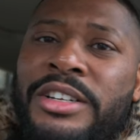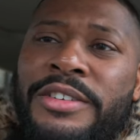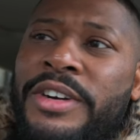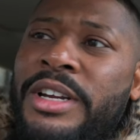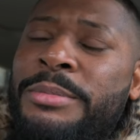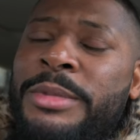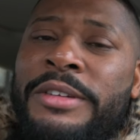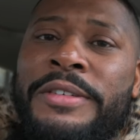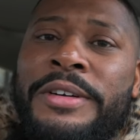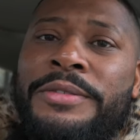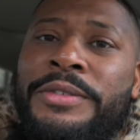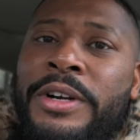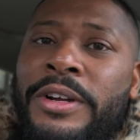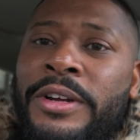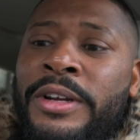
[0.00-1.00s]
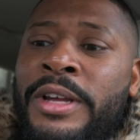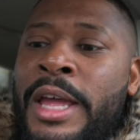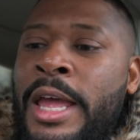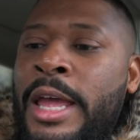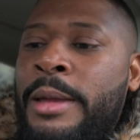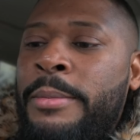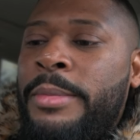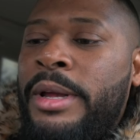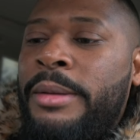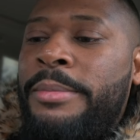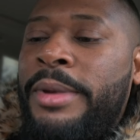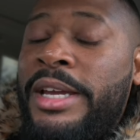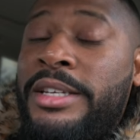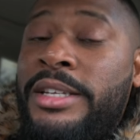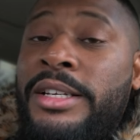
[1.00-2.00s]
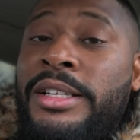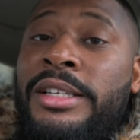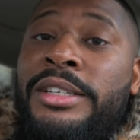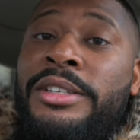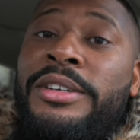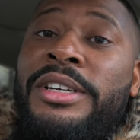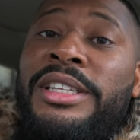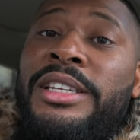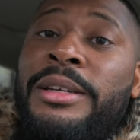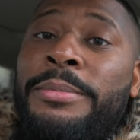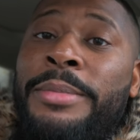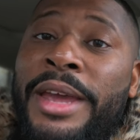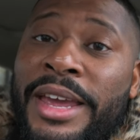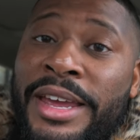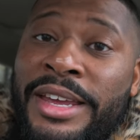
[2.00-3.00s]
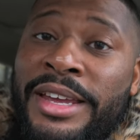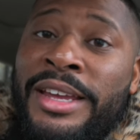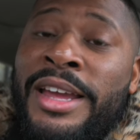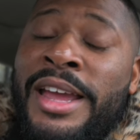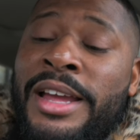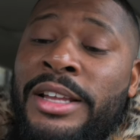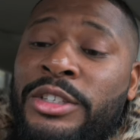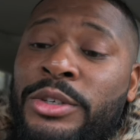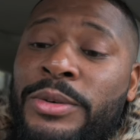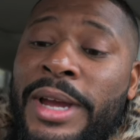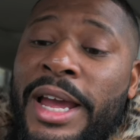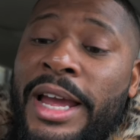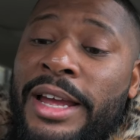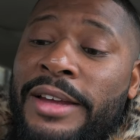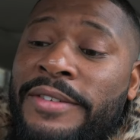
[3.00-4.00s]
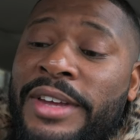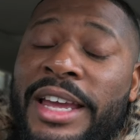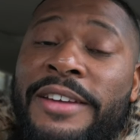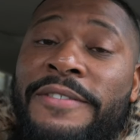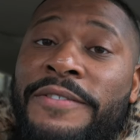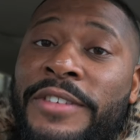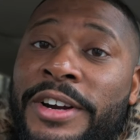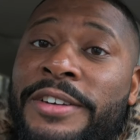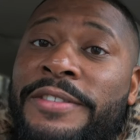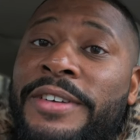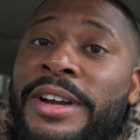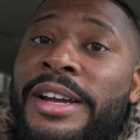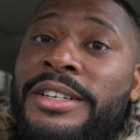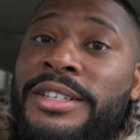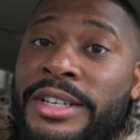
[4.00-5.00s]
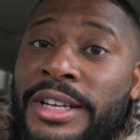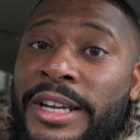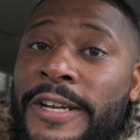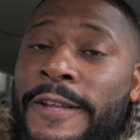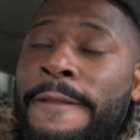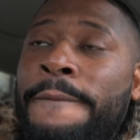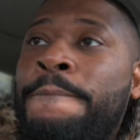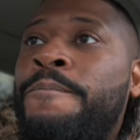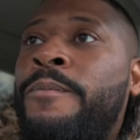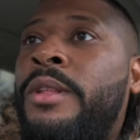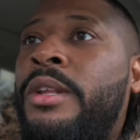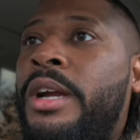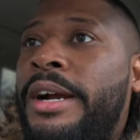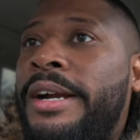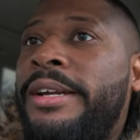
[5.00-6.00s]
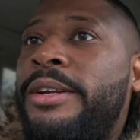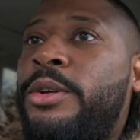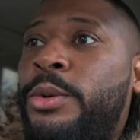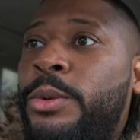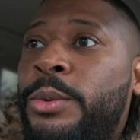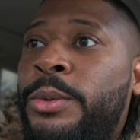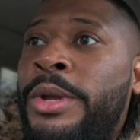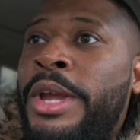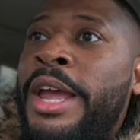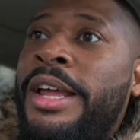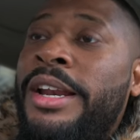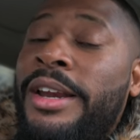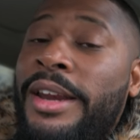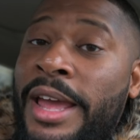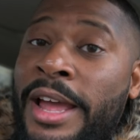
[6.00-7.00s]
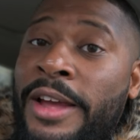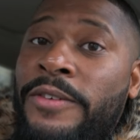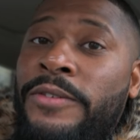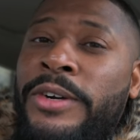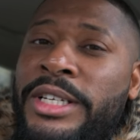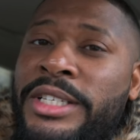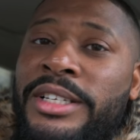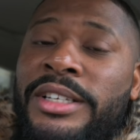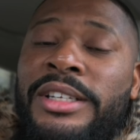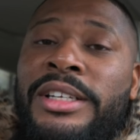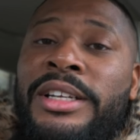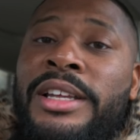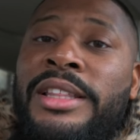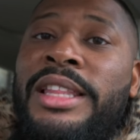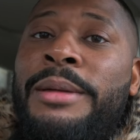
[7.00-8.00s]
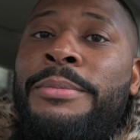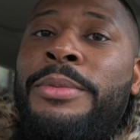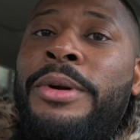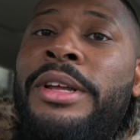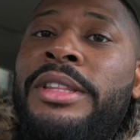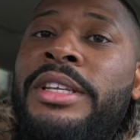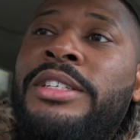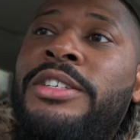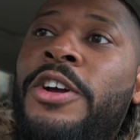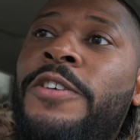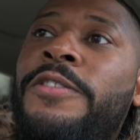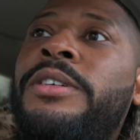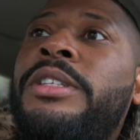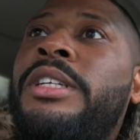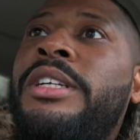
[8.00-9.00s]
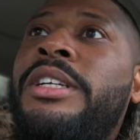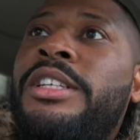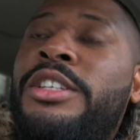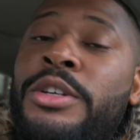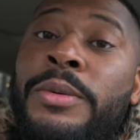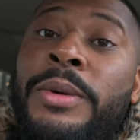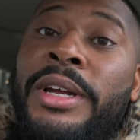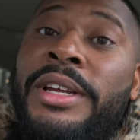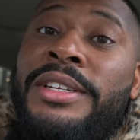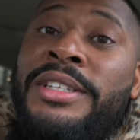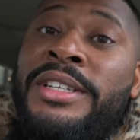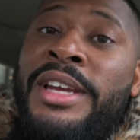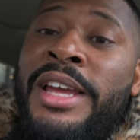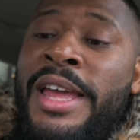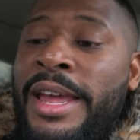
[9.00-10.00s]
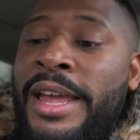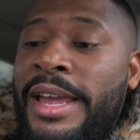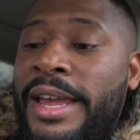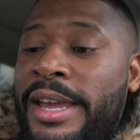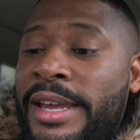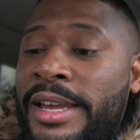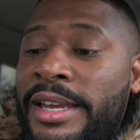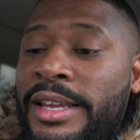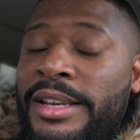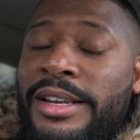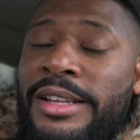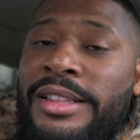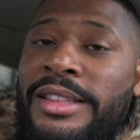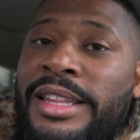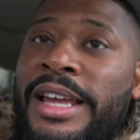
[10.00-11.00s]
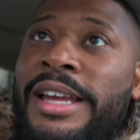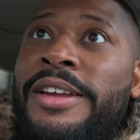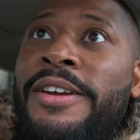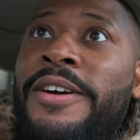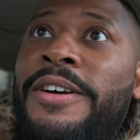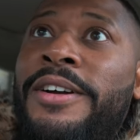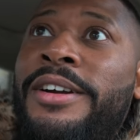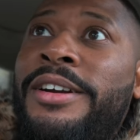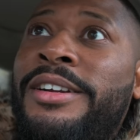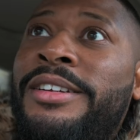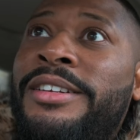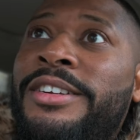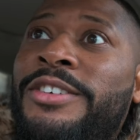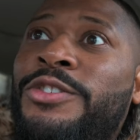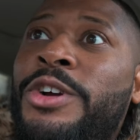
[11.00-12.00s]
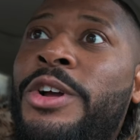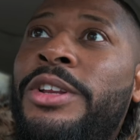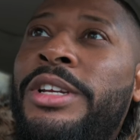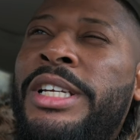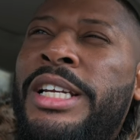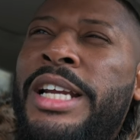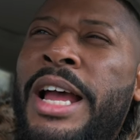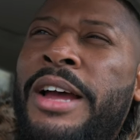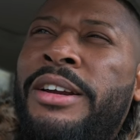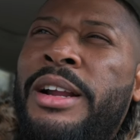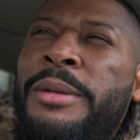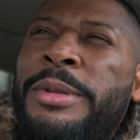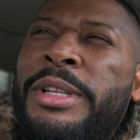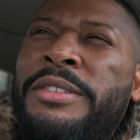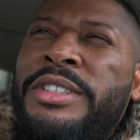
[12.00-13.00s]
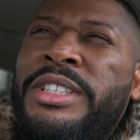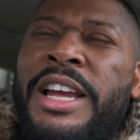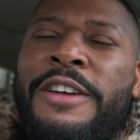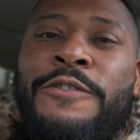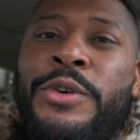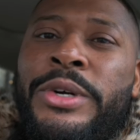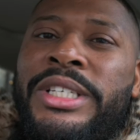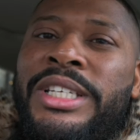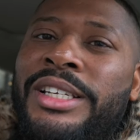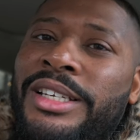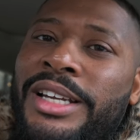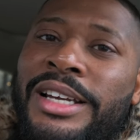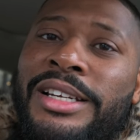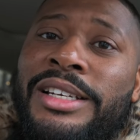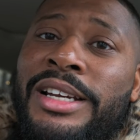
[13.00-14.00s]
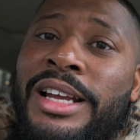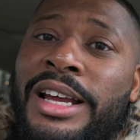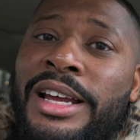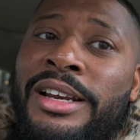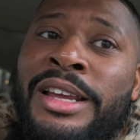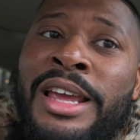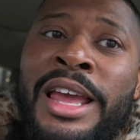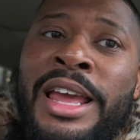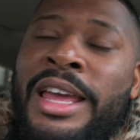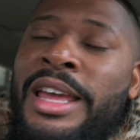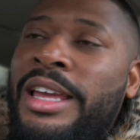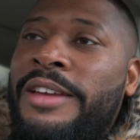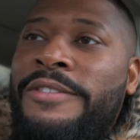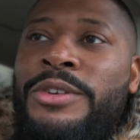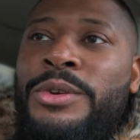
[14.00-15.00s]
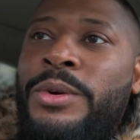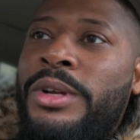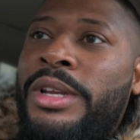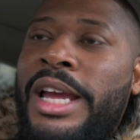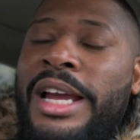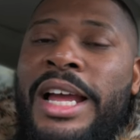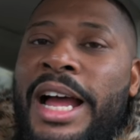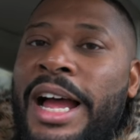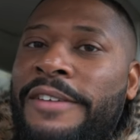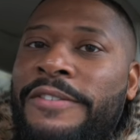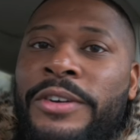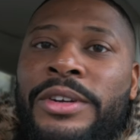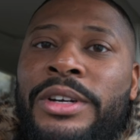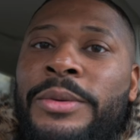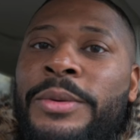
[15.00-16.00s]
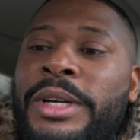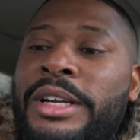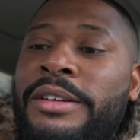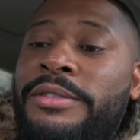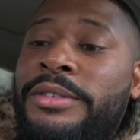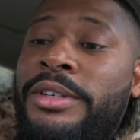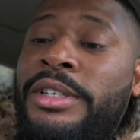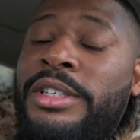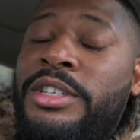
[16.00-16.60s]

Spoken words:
Correct me if I'm wrong. But basically, you get to pay to have a verified check. All right, cool. Now, recently, they brought this over to the U.S. And they are rolling it out. And I believe it's like $14.99 if you want like an iPhone or whatever.